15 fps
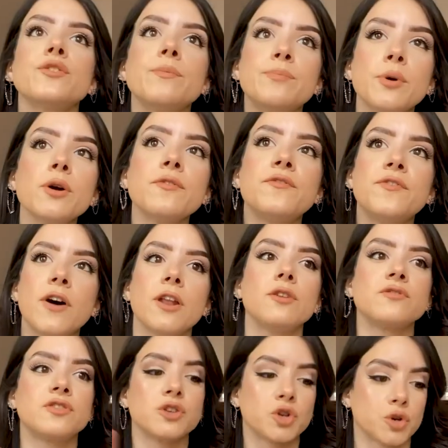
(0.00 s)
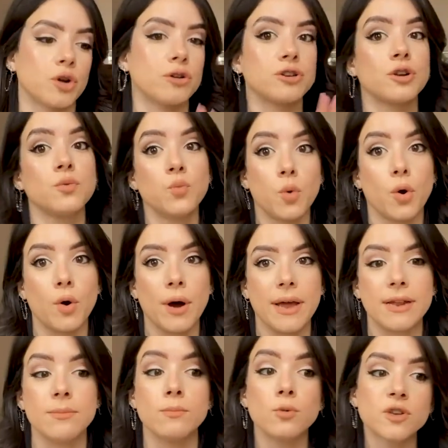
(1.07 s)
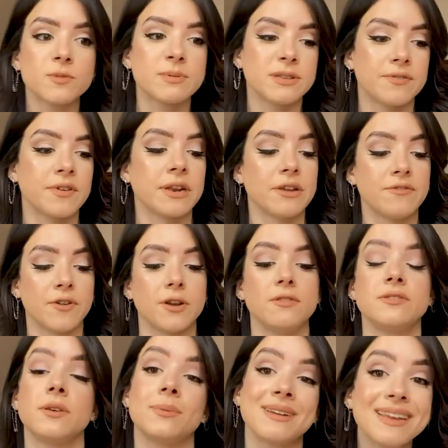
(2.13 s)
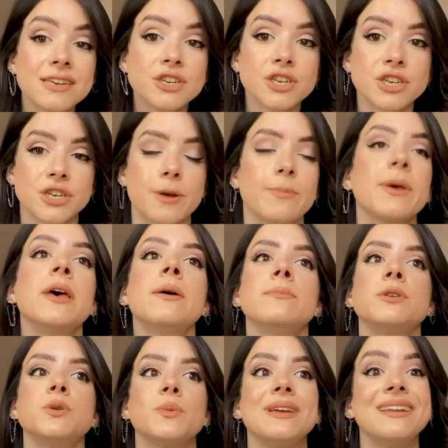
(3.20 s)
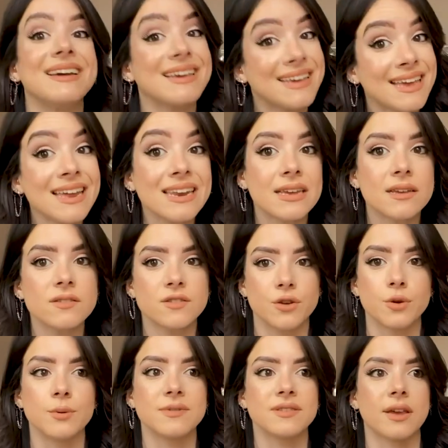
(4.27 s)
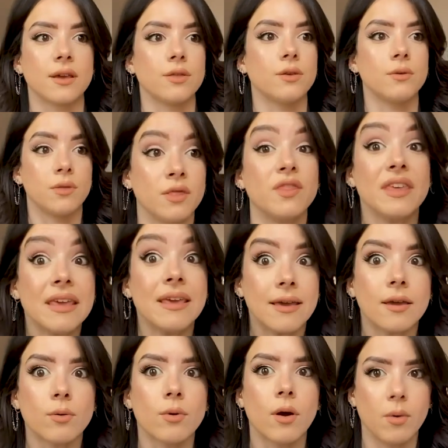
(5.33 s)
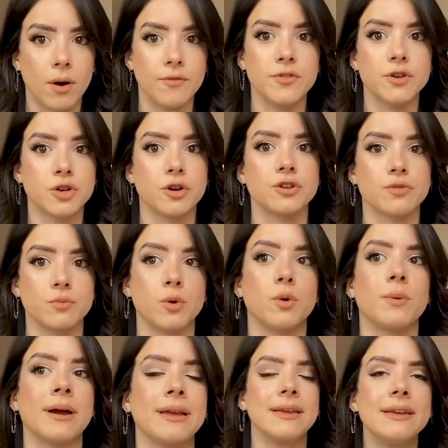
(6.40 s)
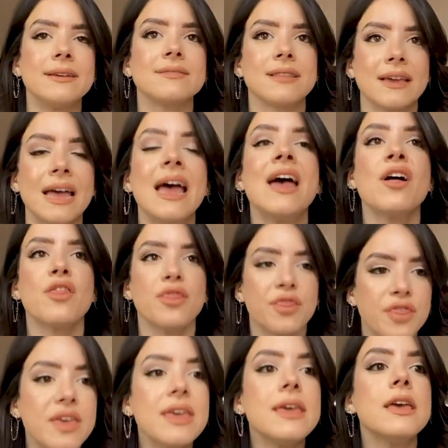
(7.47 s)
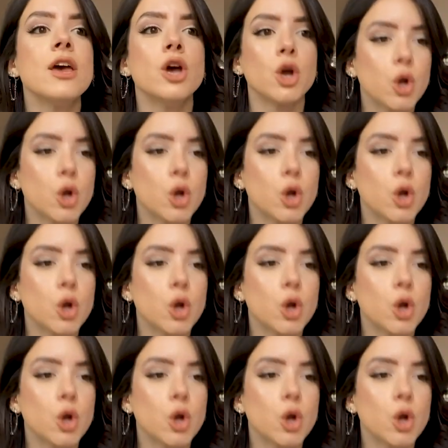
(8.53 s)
the book follows the Trojan War, and it more specifically follows the relationship between Achilles, who is like the hero of the Trojan War, right? He is like the